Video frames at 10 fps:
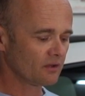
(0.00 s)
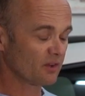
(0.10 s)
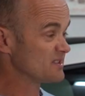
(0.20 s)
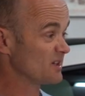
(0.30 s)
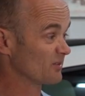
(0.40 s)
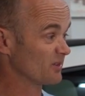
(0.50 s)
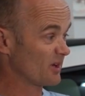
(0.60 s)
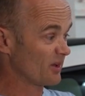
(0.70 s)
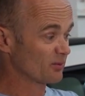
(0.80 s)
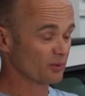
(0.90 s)
Like I said, I've got to
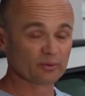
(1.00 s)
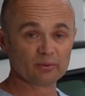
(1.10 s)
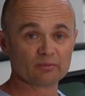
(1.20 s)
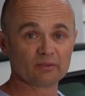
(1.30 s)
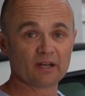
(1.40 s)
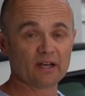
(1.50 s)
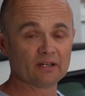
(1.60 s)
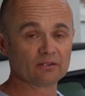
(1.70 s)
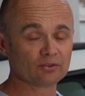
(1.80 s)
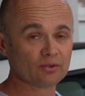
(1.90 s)
go through
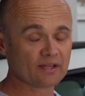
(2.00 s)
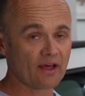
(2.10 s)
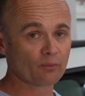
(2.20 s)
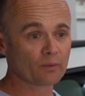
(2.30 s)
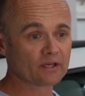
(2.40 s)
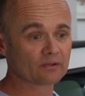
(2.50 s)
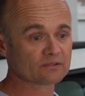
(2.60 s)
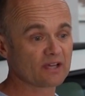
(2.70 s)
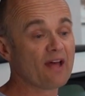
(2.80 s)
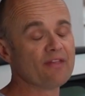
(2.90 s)
and do the other
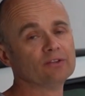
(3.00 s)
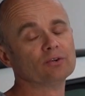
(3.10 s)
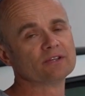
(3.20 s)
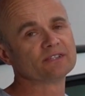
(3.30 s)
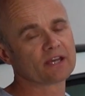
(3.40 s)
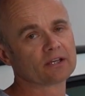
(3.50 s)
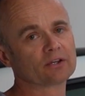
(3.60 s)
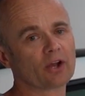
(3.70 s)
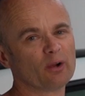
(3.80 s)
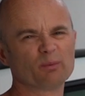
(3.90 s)
wheels and then do the
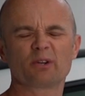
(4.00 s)
second coat,